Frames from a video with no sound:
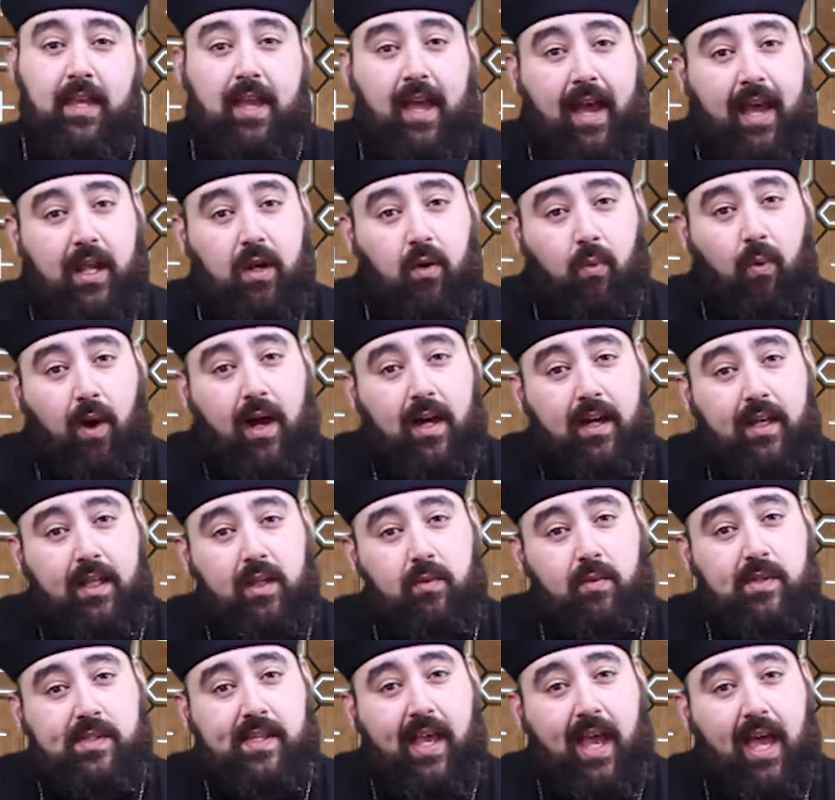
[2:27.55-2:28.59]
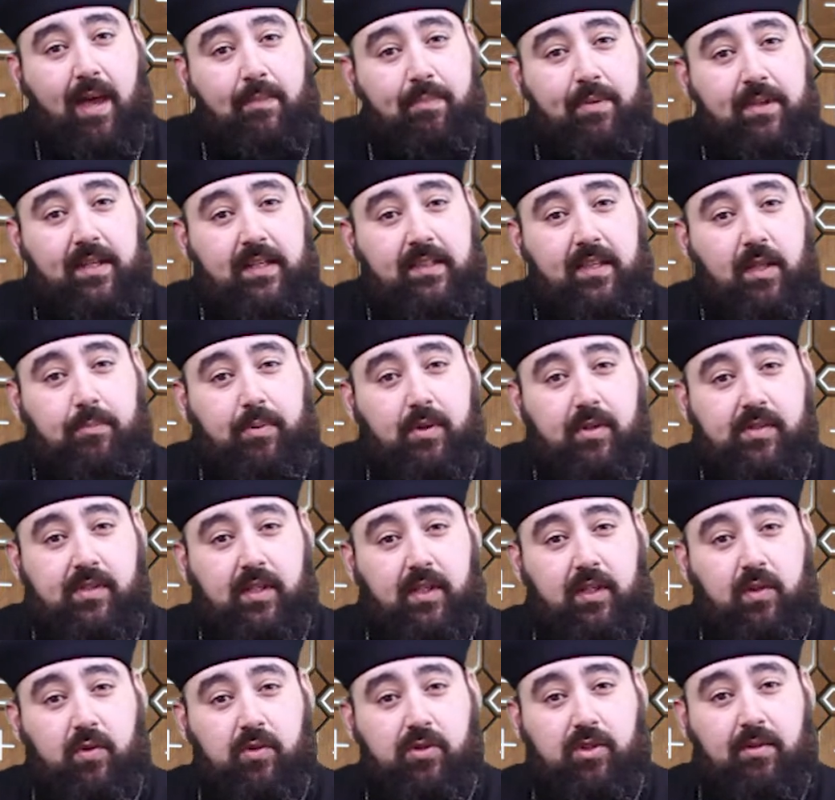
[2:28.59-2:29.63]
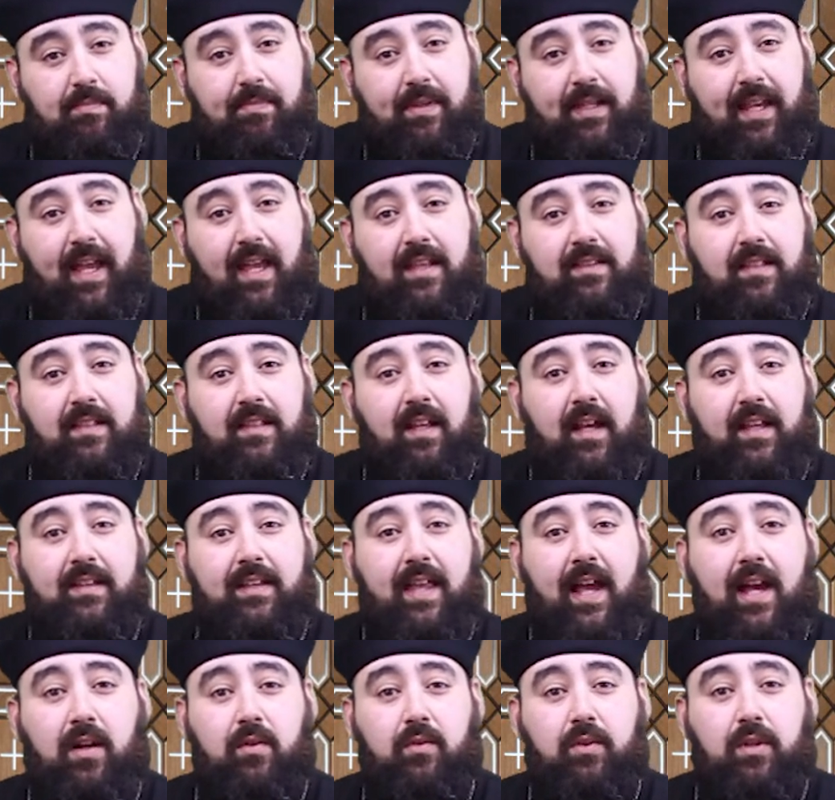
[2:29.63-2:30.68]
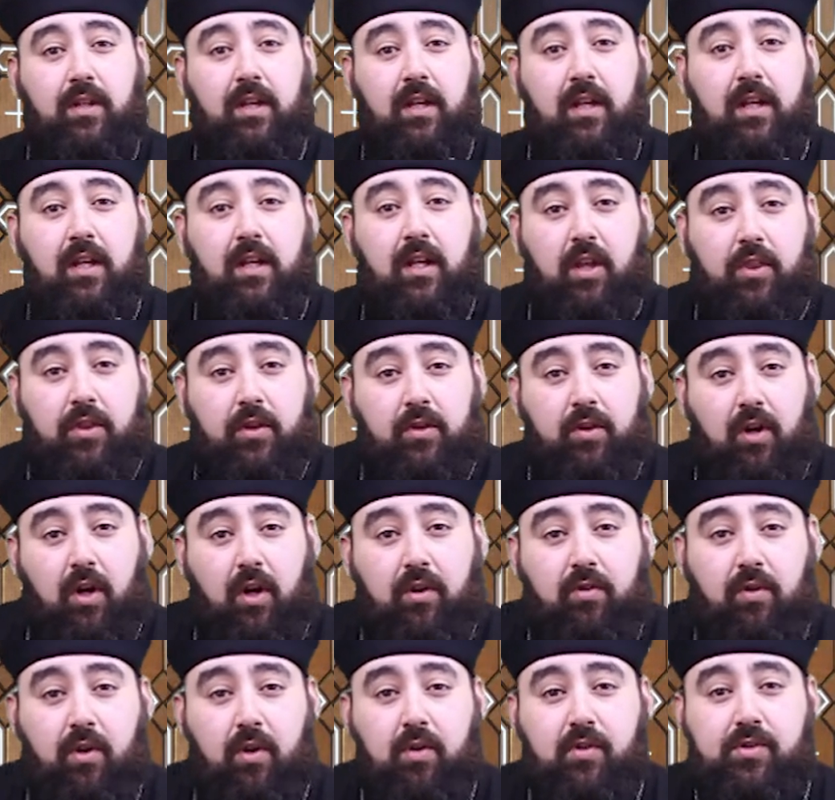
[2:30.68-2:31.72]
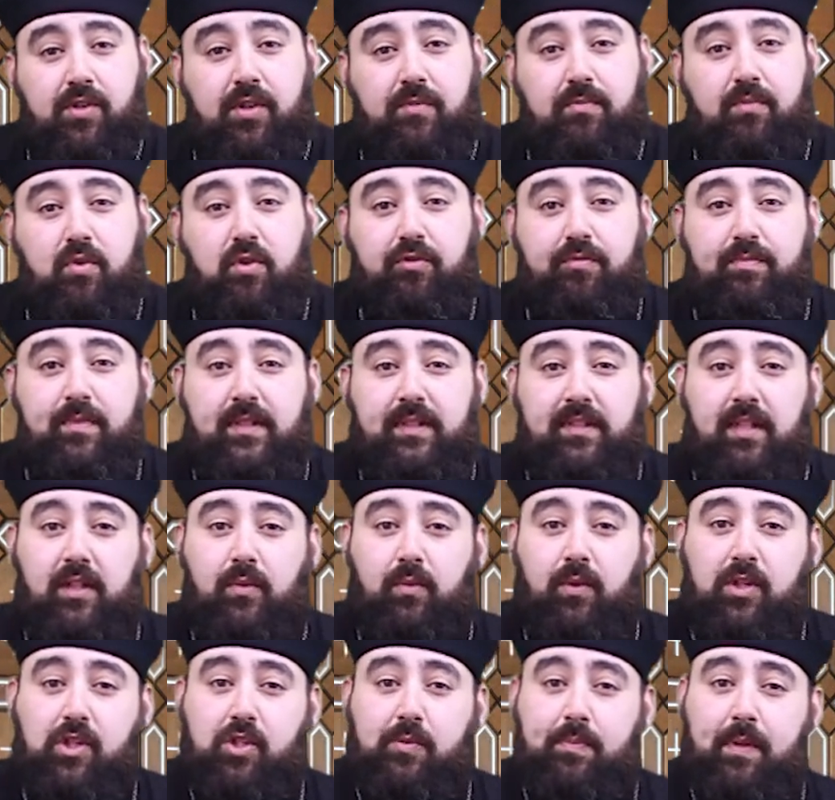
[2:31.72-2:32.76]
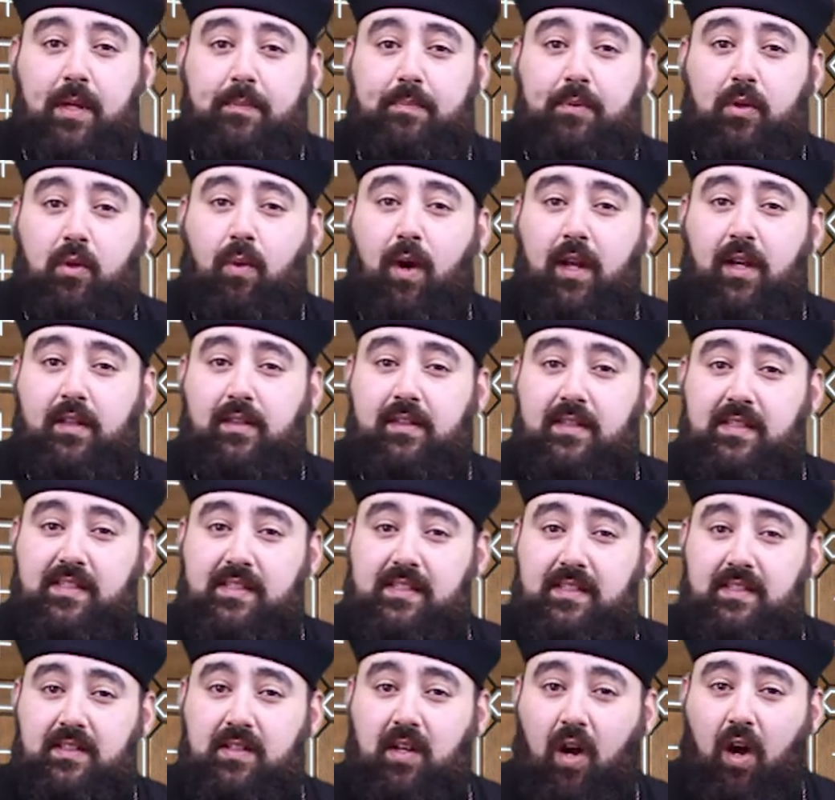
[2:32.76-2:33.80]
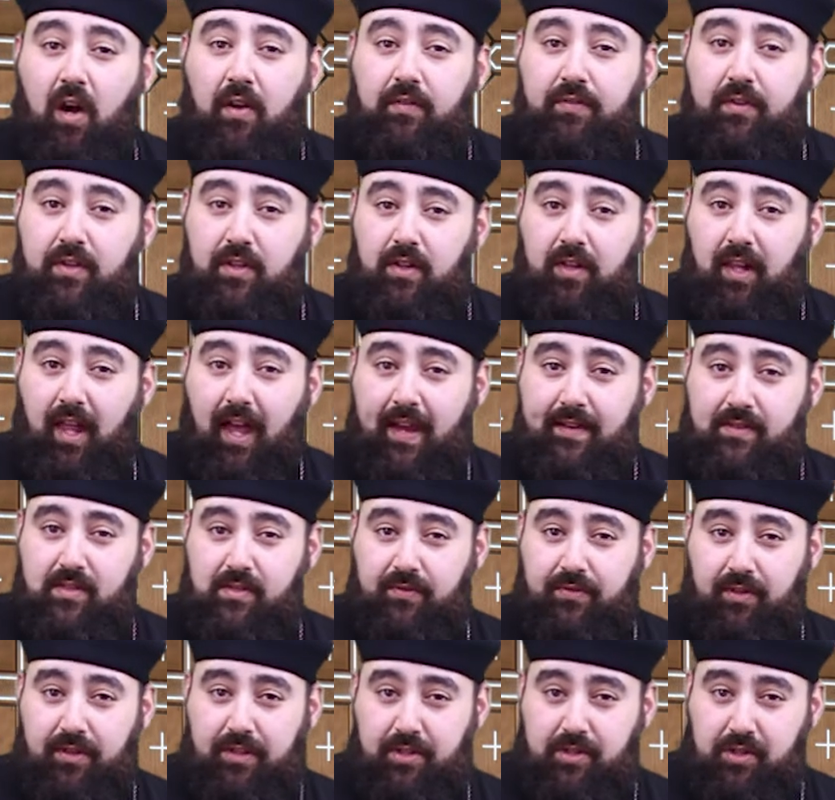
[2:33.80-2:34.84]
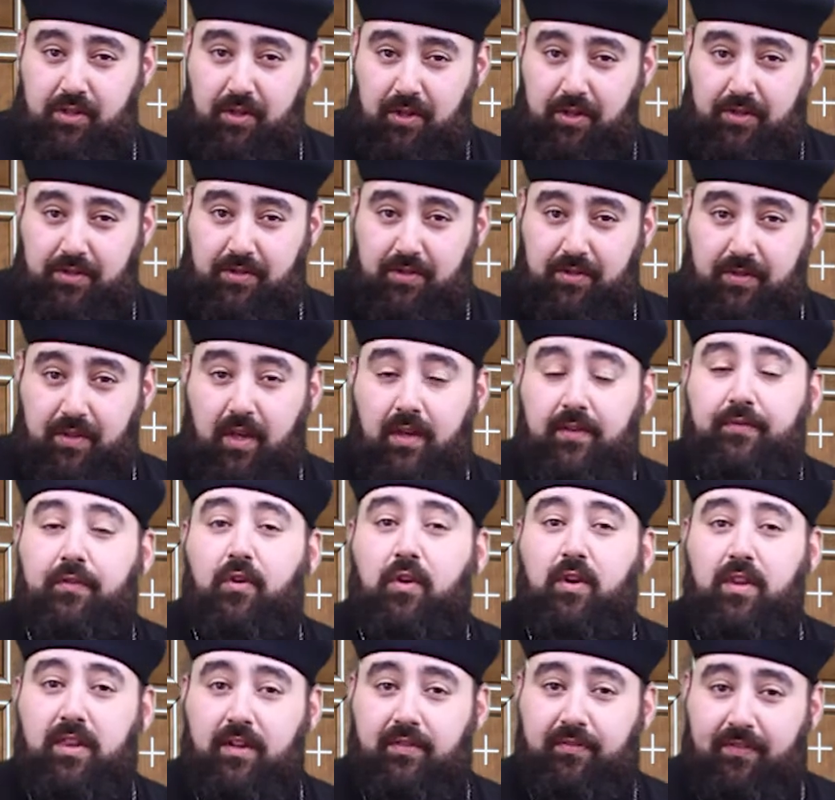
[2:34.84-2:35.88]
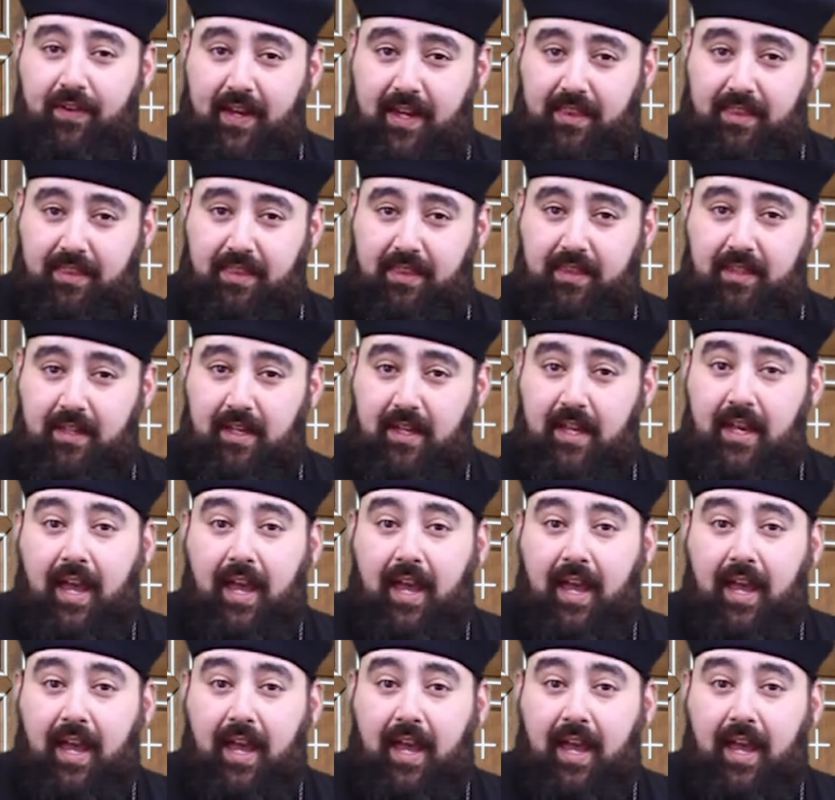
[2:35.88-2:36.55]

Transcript: And while it was happening that persecution began to die down, there arose a movement in which people wanted to still offer their lives for the church, for the faith.